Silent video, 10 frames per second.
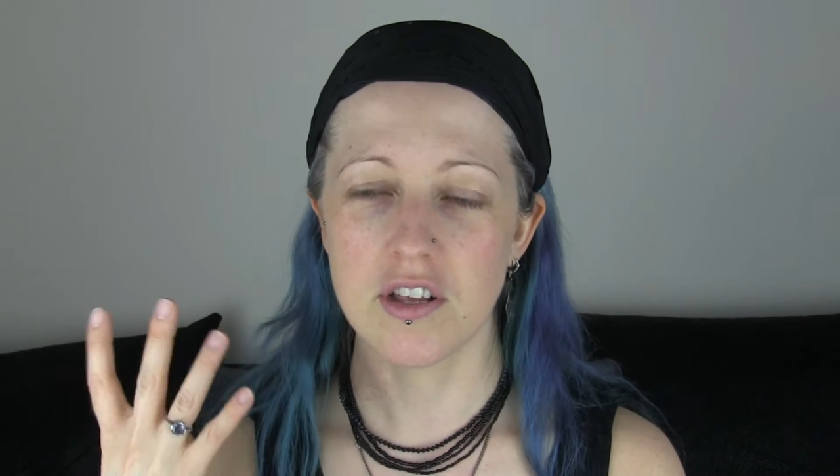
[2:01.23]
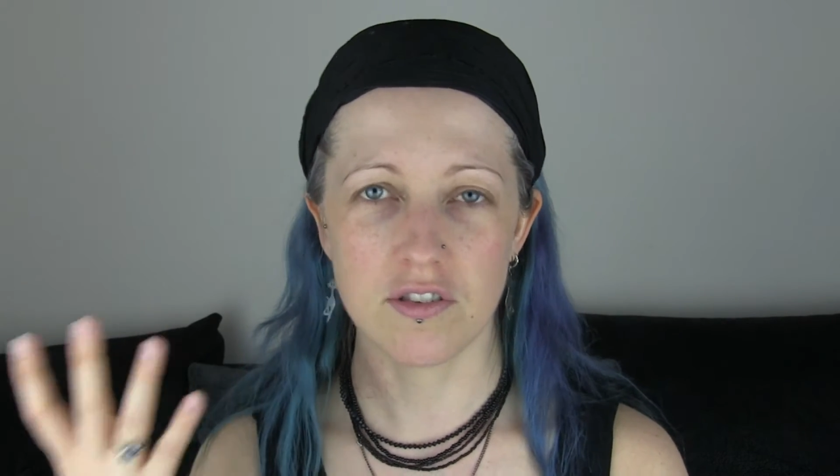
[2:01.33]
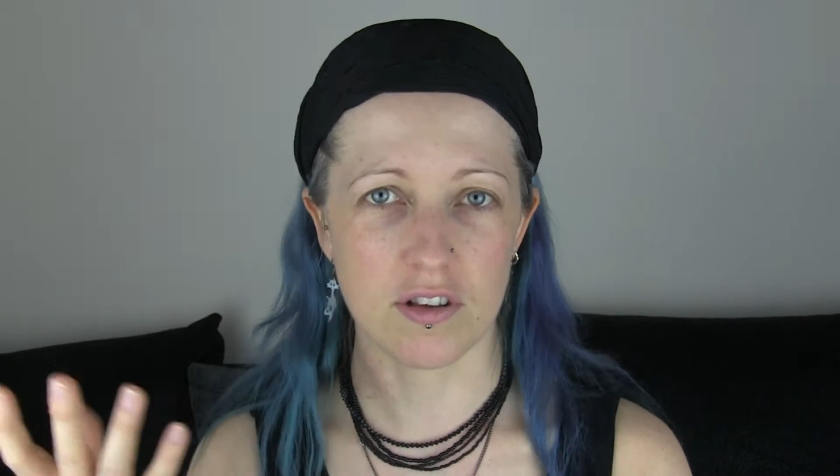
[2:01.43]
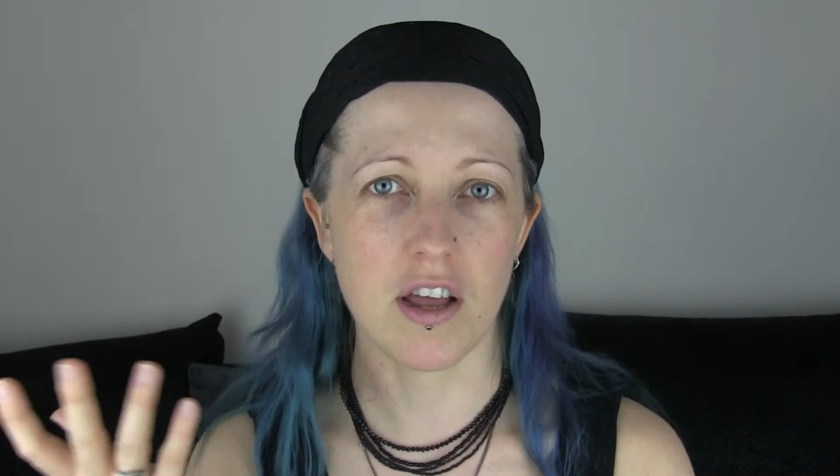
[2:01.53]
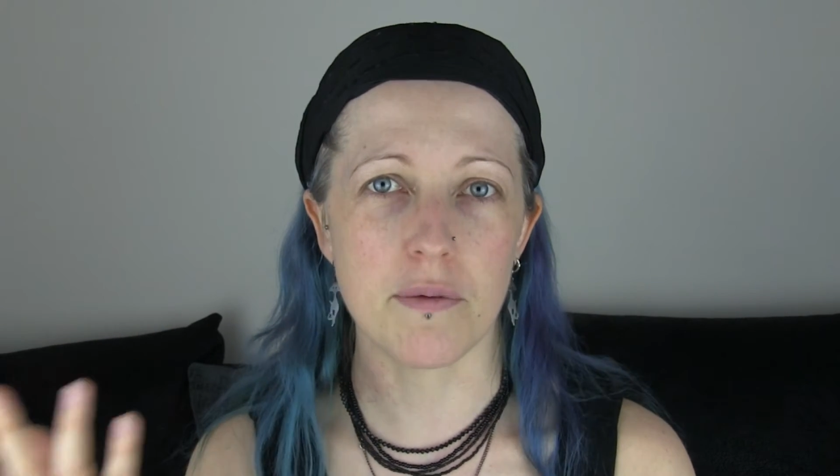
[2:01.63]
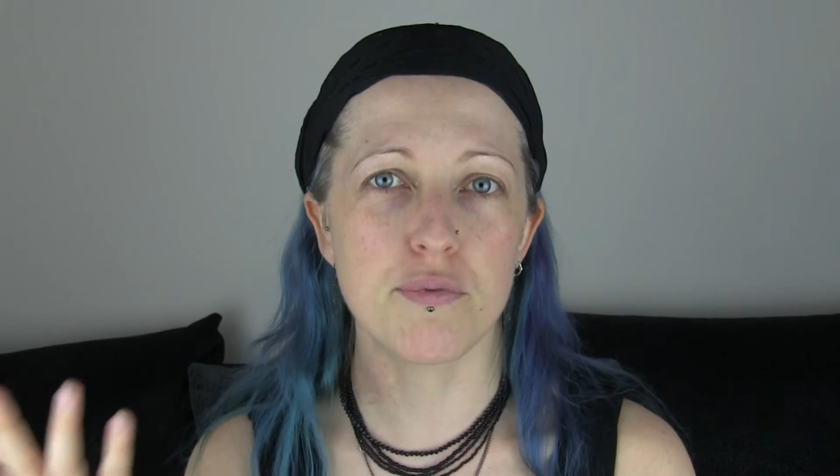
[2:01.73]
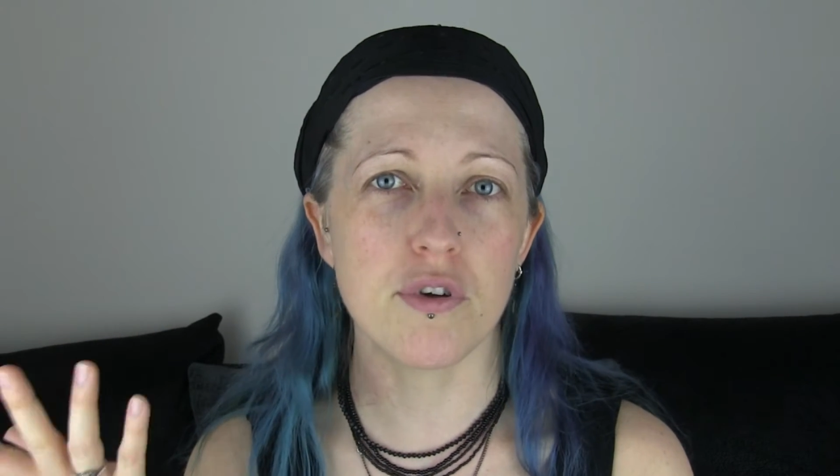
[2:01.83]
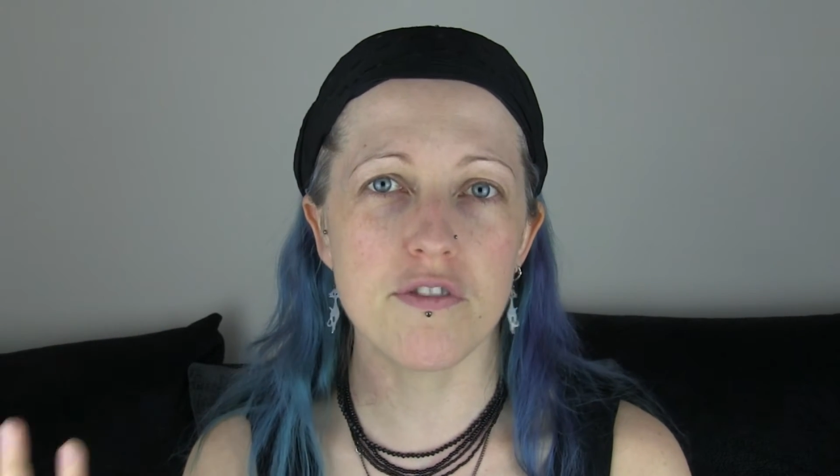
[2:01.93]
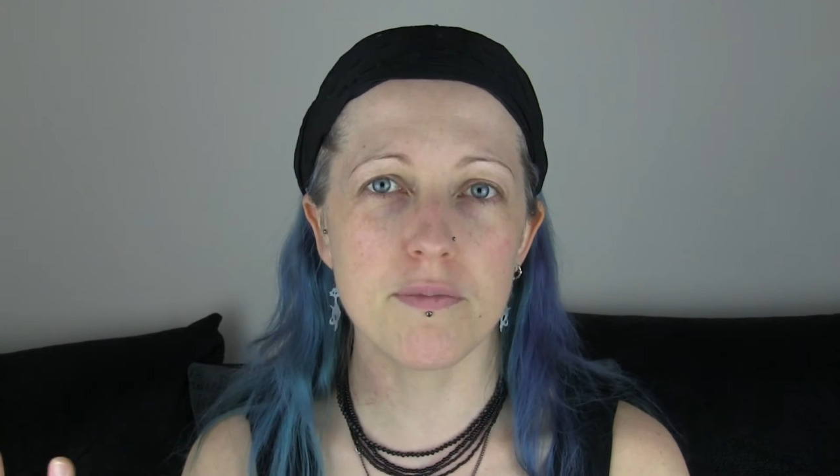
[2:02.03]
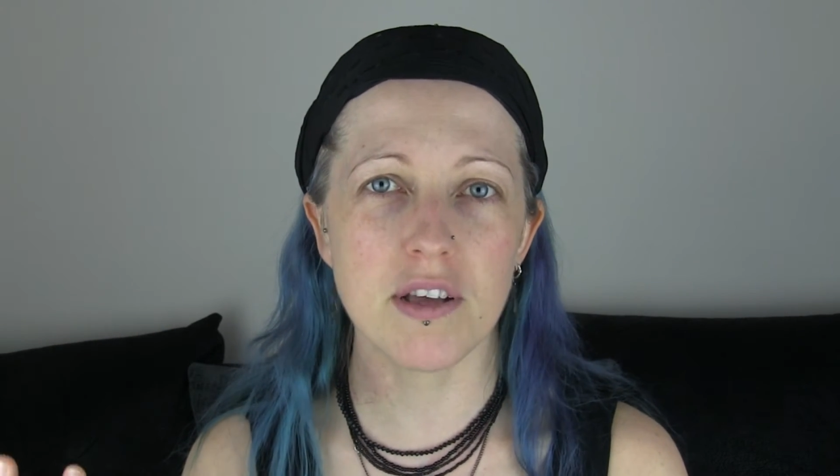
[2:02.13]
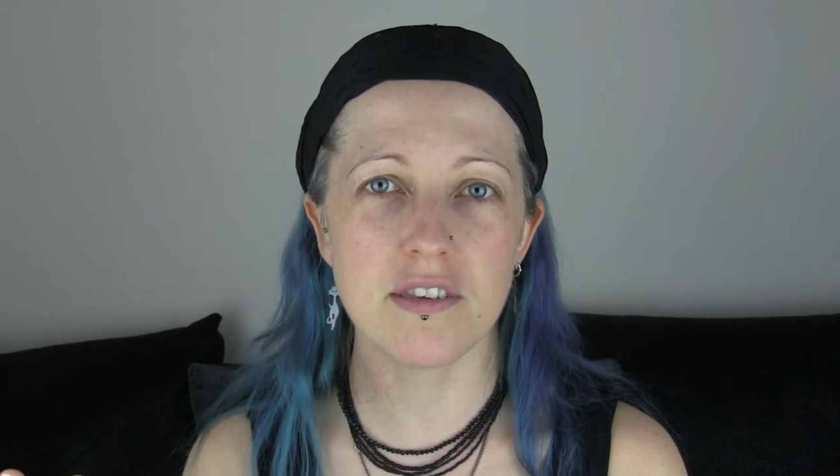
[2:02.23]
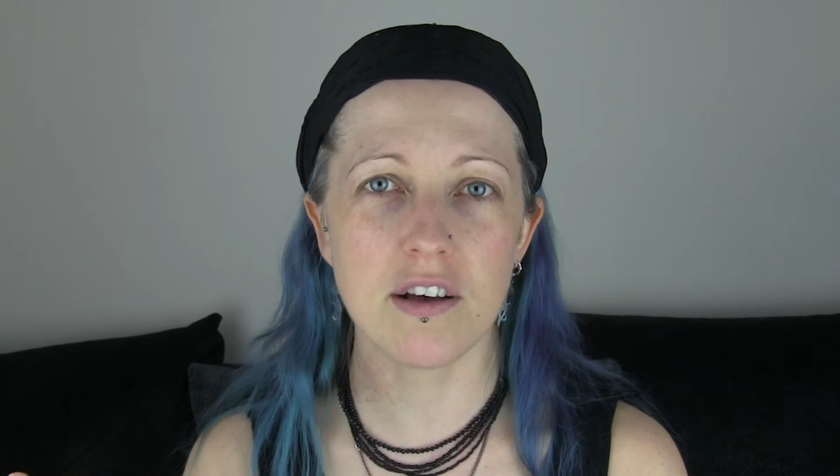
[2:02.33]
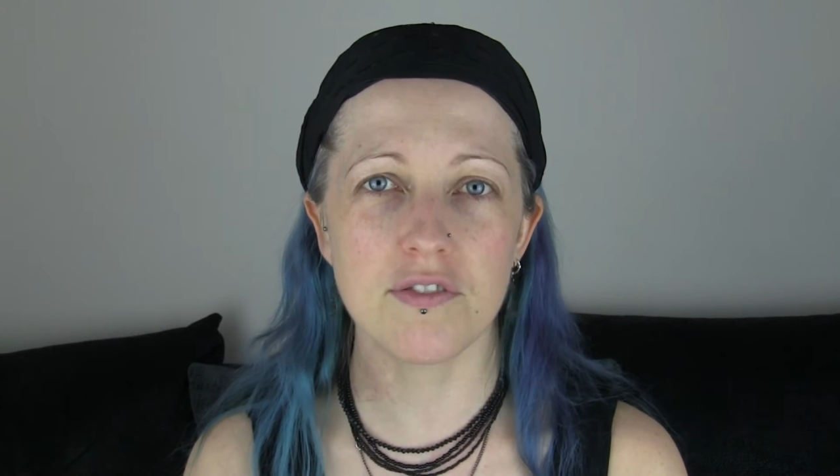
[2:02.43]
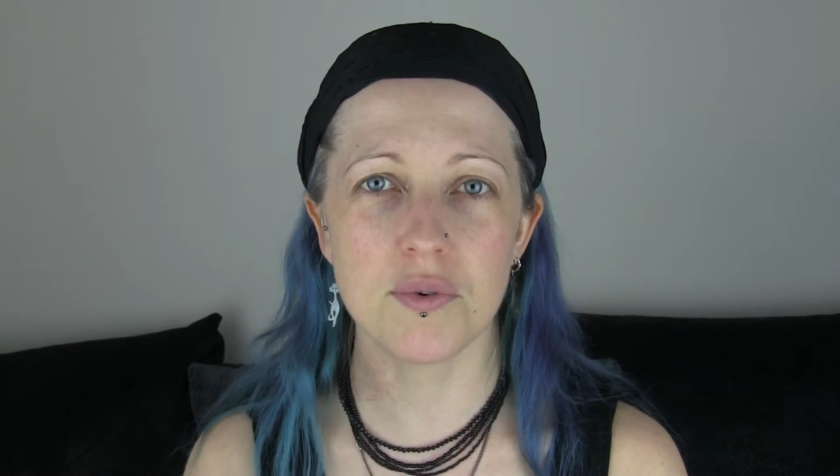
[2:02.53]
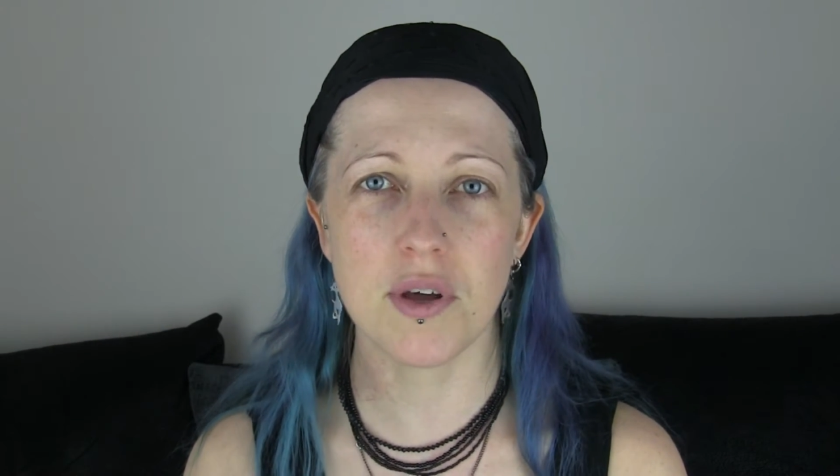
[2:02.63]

to kind of prove myself to